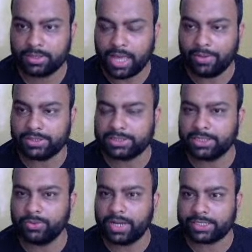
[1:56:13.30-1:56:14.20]
I will see
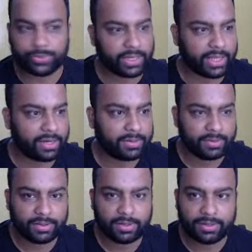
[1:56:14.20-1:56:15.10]
you next week then.
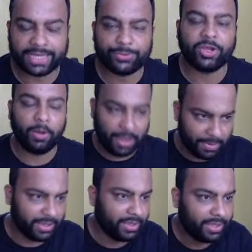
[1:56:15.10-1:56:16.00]
Next week or
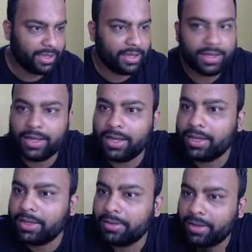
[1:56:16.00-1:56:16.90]
maybe
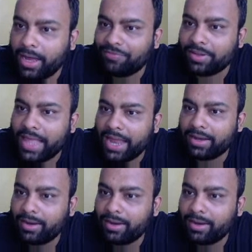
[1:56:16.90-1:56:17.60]
after that.